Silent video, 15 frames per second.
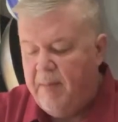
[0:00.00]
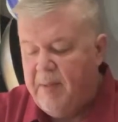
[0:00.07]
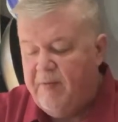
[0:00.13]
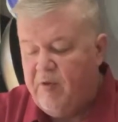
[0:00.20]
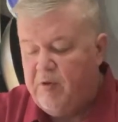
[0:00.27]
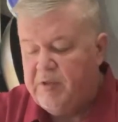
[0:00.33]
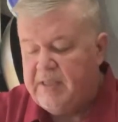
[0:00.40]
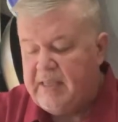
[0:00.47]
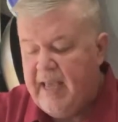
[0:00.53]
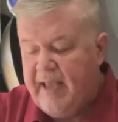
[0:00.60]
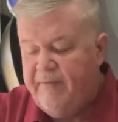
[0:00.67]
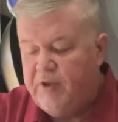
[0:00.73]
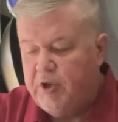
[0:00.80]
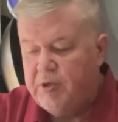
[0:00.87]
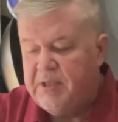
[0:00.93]
If you
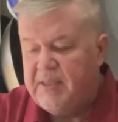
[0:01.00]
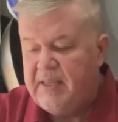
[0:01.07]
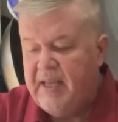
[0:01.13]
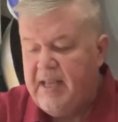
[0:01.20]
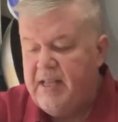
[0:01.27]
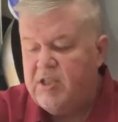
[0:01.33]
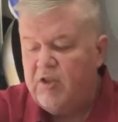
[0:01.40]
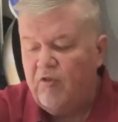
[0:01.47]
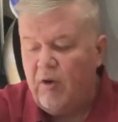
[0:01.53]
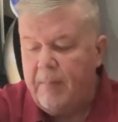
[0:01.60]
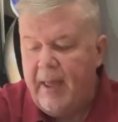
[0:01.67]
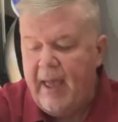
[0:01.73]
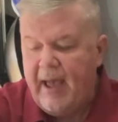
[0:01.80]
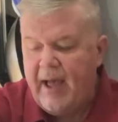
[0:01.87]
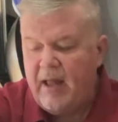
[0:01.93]
saved your seeds from
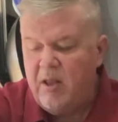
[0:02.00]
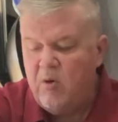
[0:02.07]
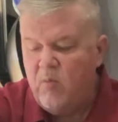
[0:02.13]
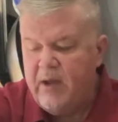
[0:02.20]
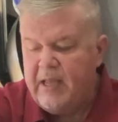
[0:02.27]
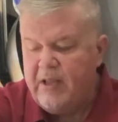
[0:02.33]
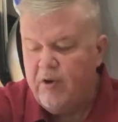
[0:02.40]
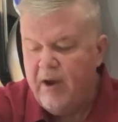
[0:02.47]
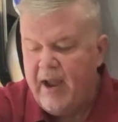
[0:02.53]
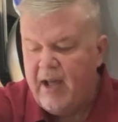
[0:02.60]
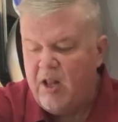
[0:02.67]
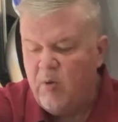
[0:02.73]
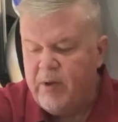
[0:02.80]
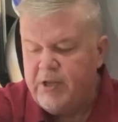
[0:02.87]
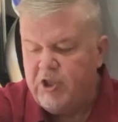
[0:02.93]
Halloween, your
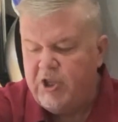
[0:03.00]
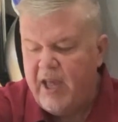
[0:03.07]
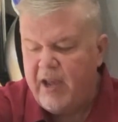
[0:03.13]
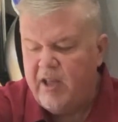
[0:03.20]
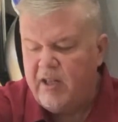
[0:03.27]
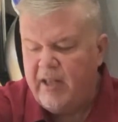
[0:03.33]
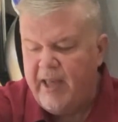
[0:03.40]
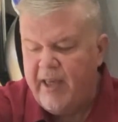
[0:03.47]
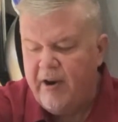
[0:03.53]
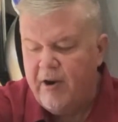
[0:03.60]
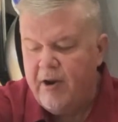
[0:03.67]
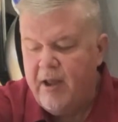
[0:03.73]
Halloween jack-o'-lantern,